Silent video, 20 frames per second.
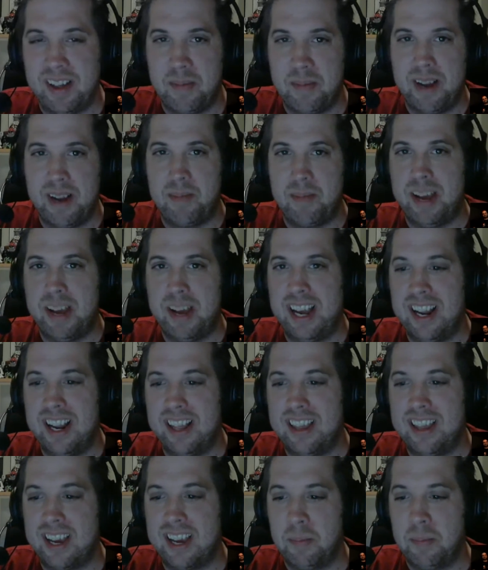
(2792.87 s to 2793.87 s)
bit of pain. I
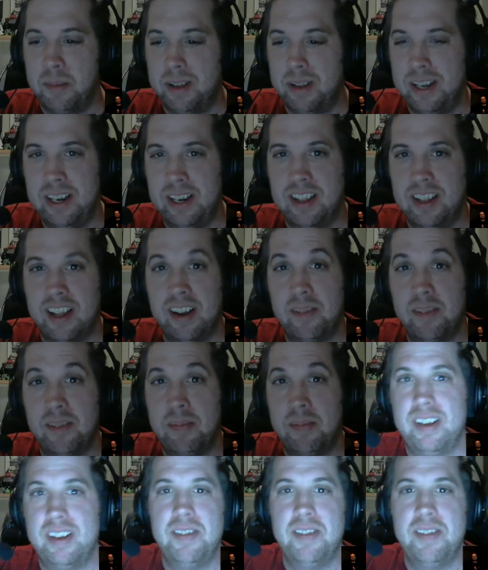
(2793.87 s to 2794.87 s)
think I'm bleeding a little
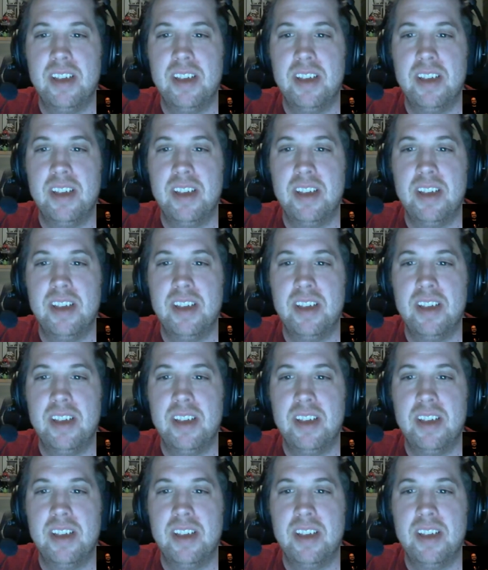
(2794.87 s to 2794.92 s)
bit.